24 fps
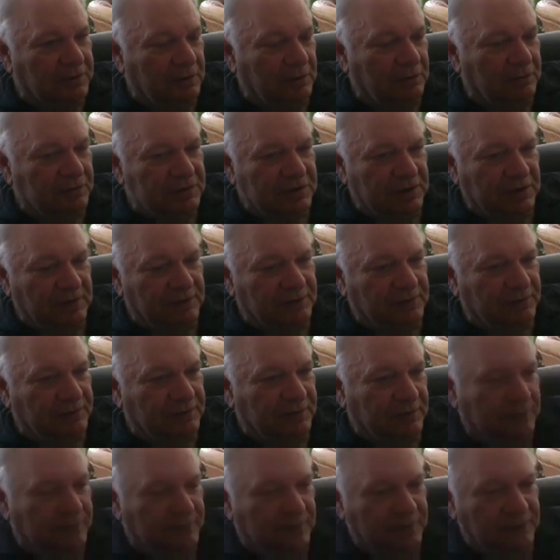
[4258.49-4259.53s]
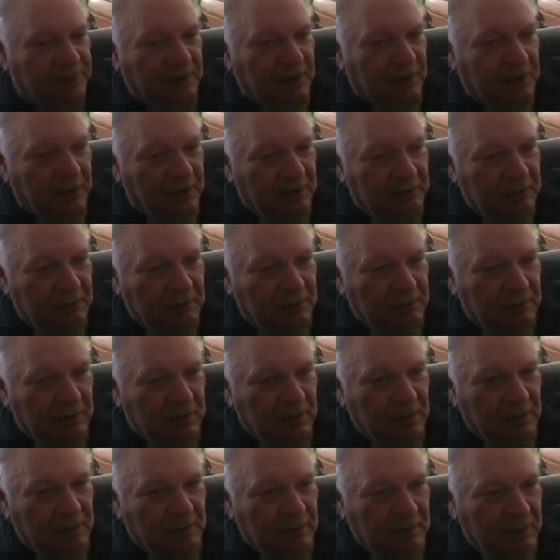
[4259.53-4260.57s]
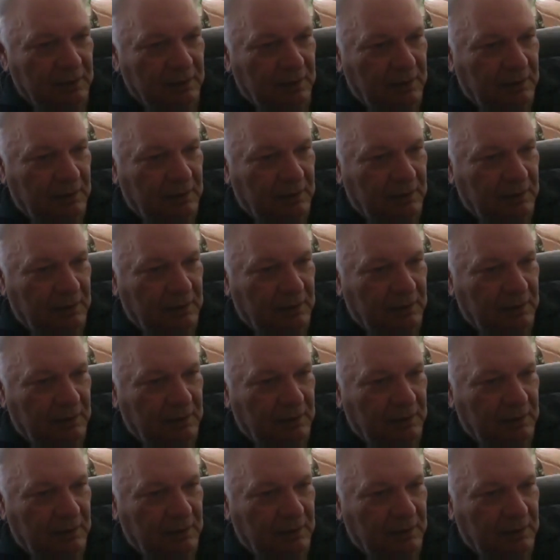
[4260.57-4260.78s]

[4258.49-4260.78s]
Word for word: to who Jesus is, isn't he? Mm-hmm. You know?